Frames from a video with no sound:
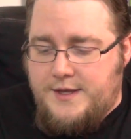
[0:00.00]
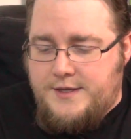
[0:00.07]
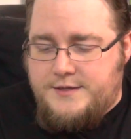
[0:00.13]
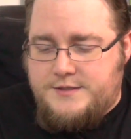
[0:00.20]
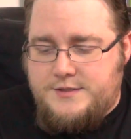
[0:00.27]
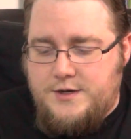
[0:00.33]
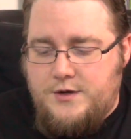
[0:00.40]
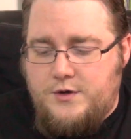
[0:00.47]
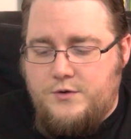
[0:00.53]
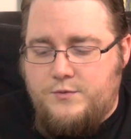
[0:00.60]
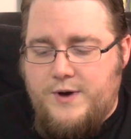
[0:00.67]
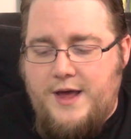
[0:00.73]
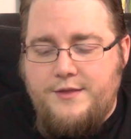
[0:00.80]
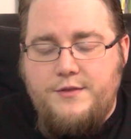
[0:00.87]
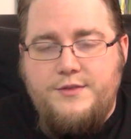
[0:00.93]
So
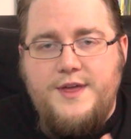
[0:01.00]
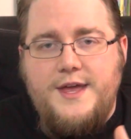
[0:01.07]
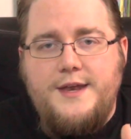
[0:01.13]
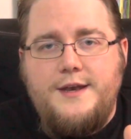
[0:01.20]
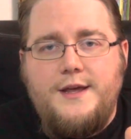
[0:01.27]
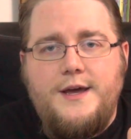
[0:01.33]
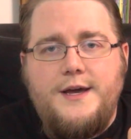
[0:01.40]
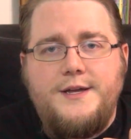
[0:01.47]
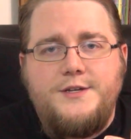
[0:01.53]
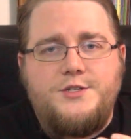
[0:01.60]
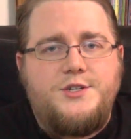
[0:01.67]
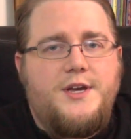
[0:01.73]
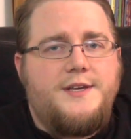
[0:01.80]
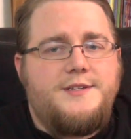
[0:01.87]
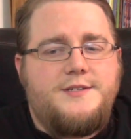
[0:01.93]
rather than
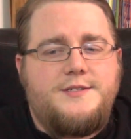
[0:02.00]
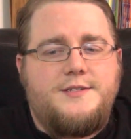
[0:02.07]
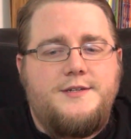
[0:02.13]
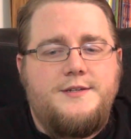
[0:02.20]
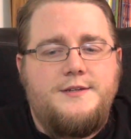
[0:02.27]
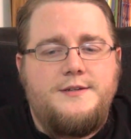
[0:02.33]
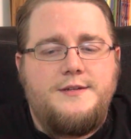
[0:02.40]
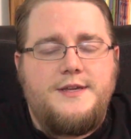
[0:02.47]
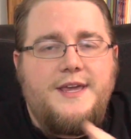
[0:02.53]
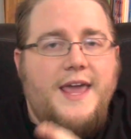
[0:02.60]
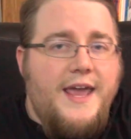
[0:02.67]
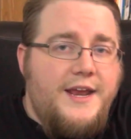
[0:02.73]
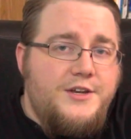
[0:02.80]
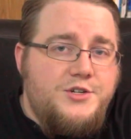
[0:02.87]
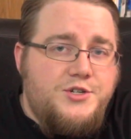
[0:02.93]
just
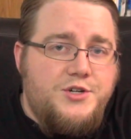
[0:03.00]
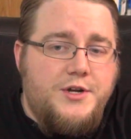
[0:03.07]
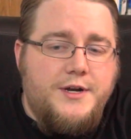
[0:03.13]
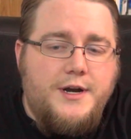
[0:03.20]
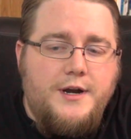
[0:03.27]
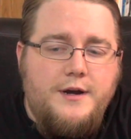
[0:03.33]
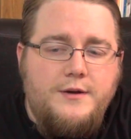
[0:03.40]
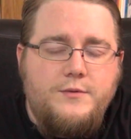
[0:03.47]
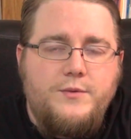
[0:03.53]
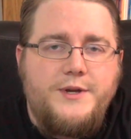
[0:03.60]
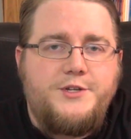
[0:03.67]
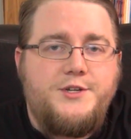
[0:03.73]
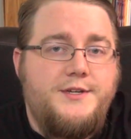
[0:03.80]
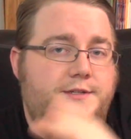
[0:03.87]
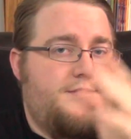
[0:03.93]
cane sugar,
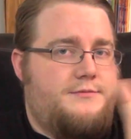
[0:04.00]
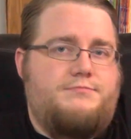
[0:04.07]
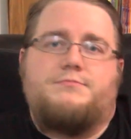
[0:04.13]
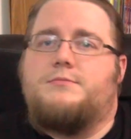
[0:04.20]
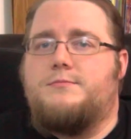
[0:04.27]
which is